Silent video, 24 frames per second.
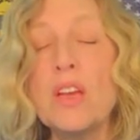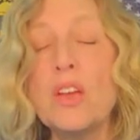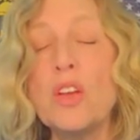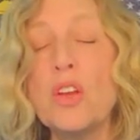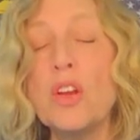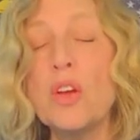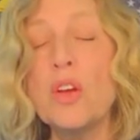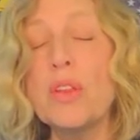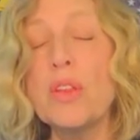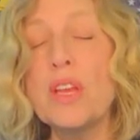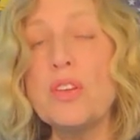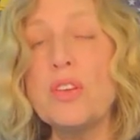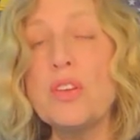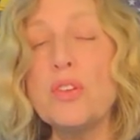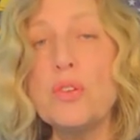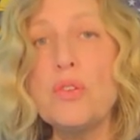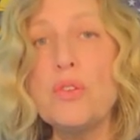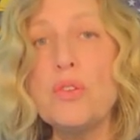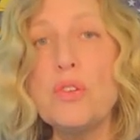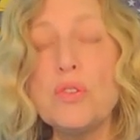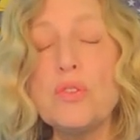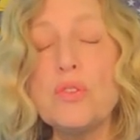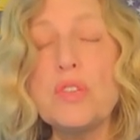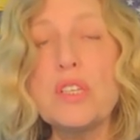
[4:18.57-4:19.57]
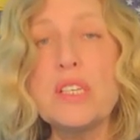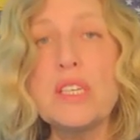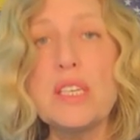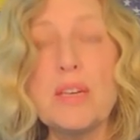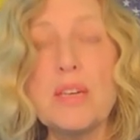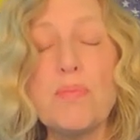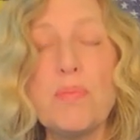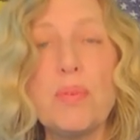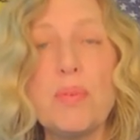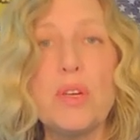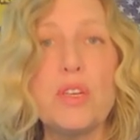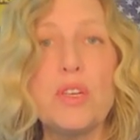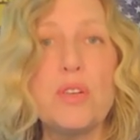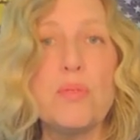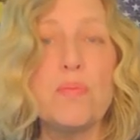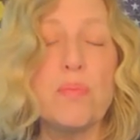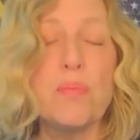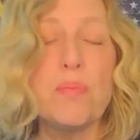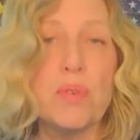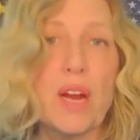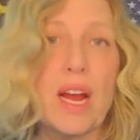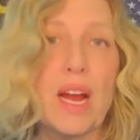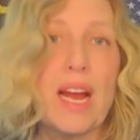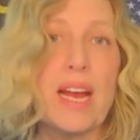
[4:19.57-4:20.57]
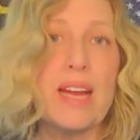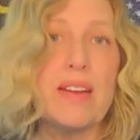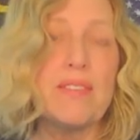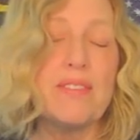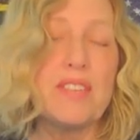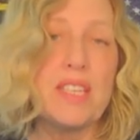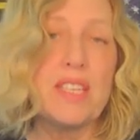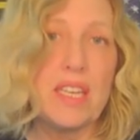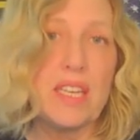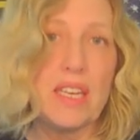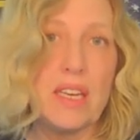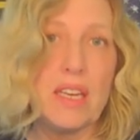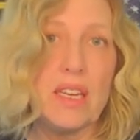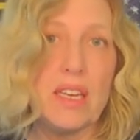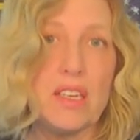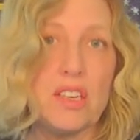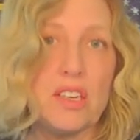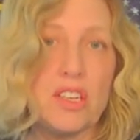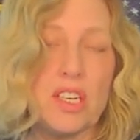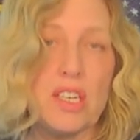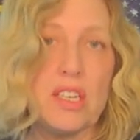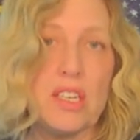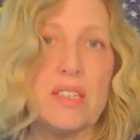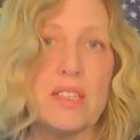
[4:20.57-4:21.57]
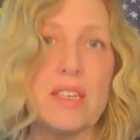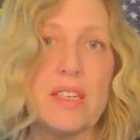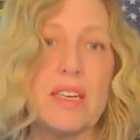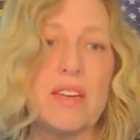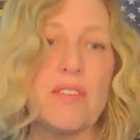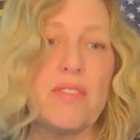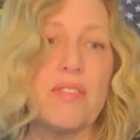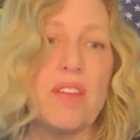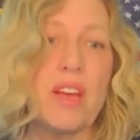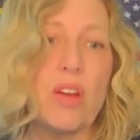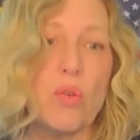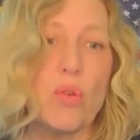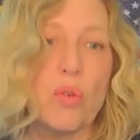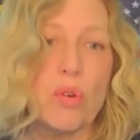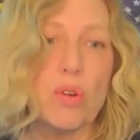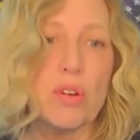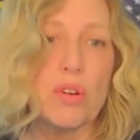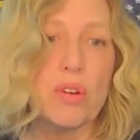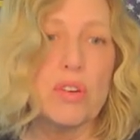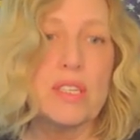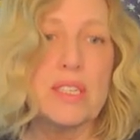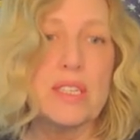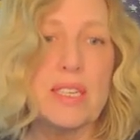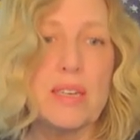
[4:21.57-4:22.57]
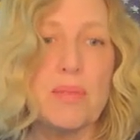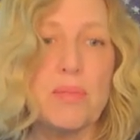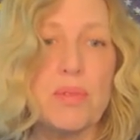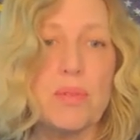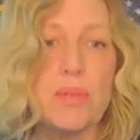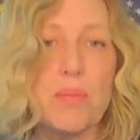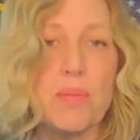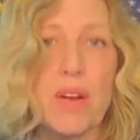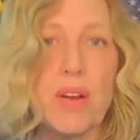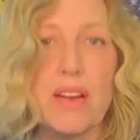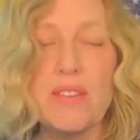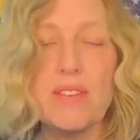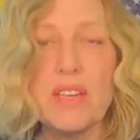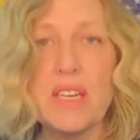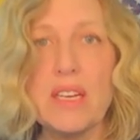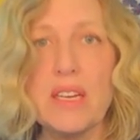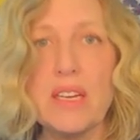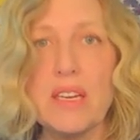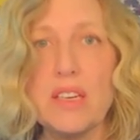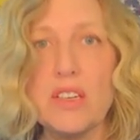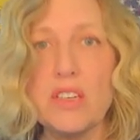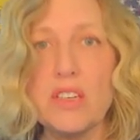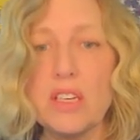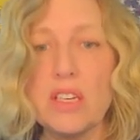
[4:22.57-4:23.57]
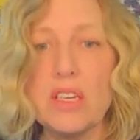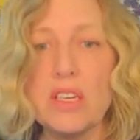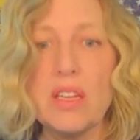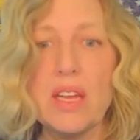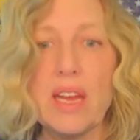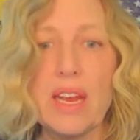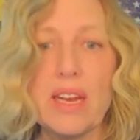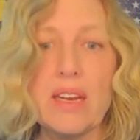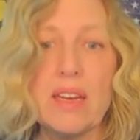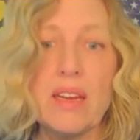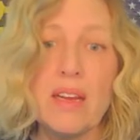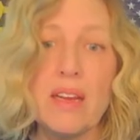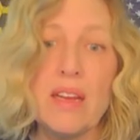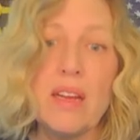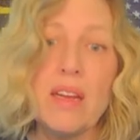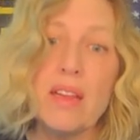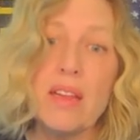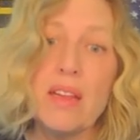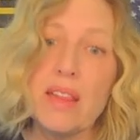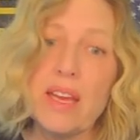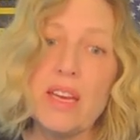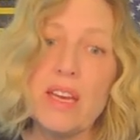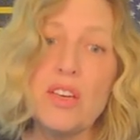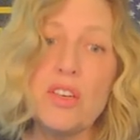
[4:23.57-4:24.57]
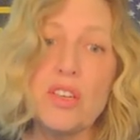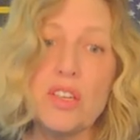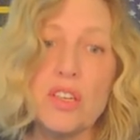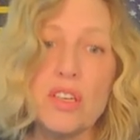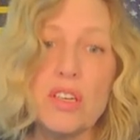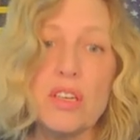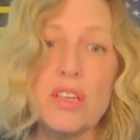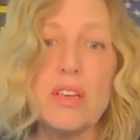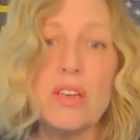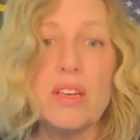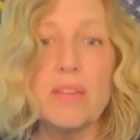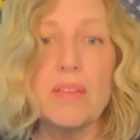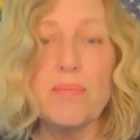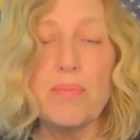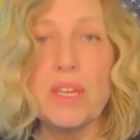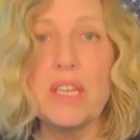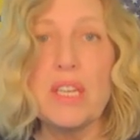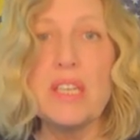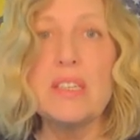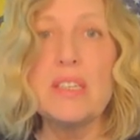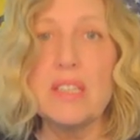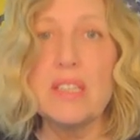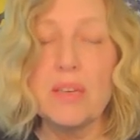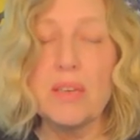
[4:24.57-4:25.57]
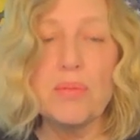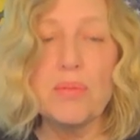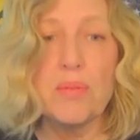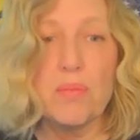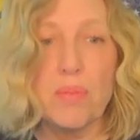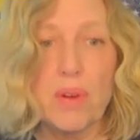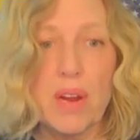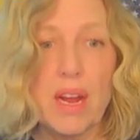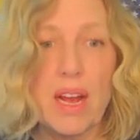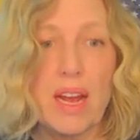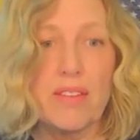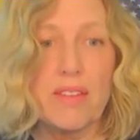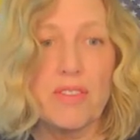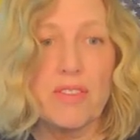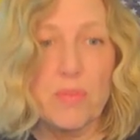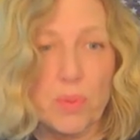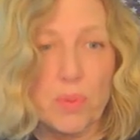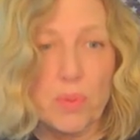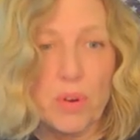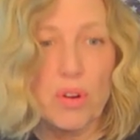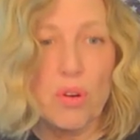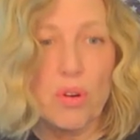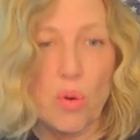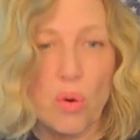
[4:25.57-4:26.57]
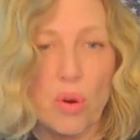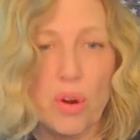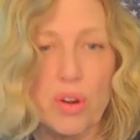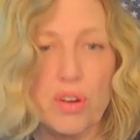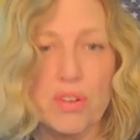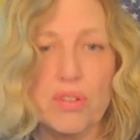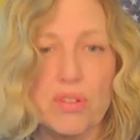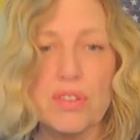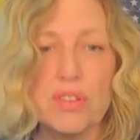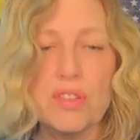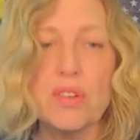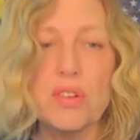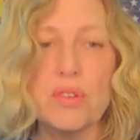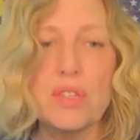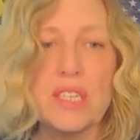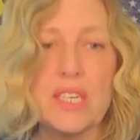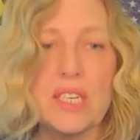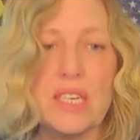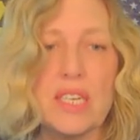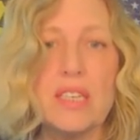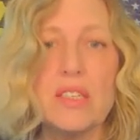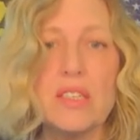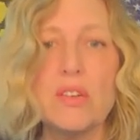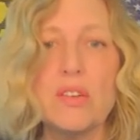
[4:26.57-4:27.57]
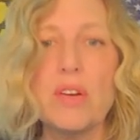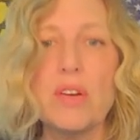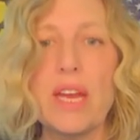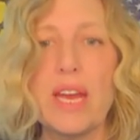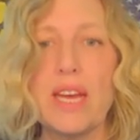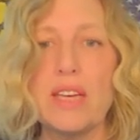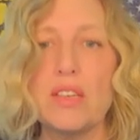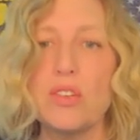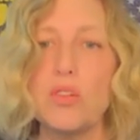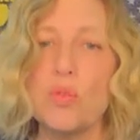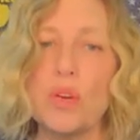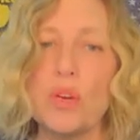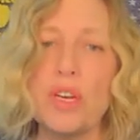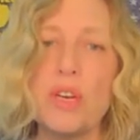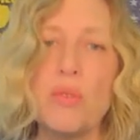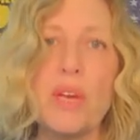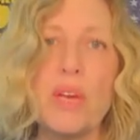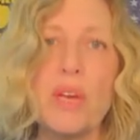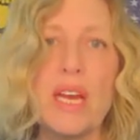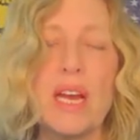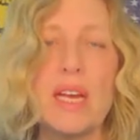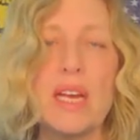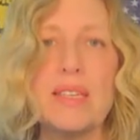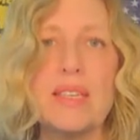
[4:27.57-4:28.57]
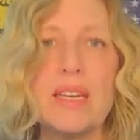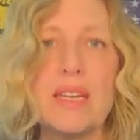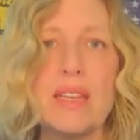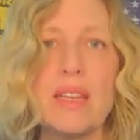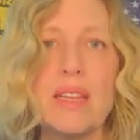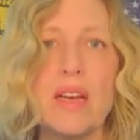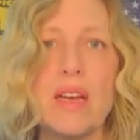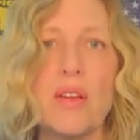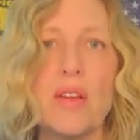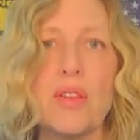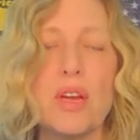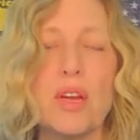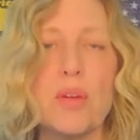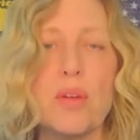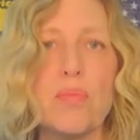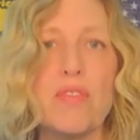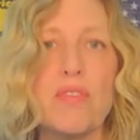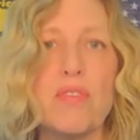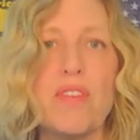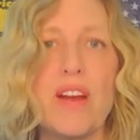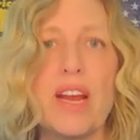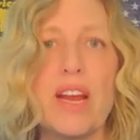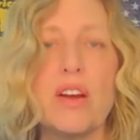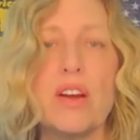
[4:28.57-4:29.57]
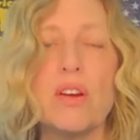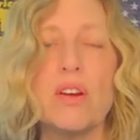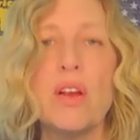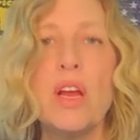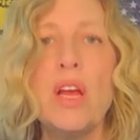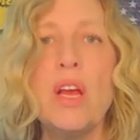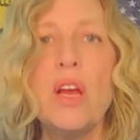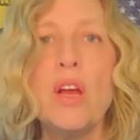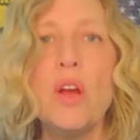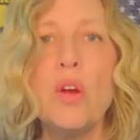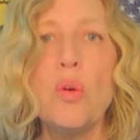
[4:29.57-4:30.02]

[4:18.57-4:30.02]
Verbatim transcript: You know, they do do sleep deprived EEGs. And if they order a sleep deprived EEG, then they should be sleep deprived per order. So D is okay. So when do we contact the healthcare provider?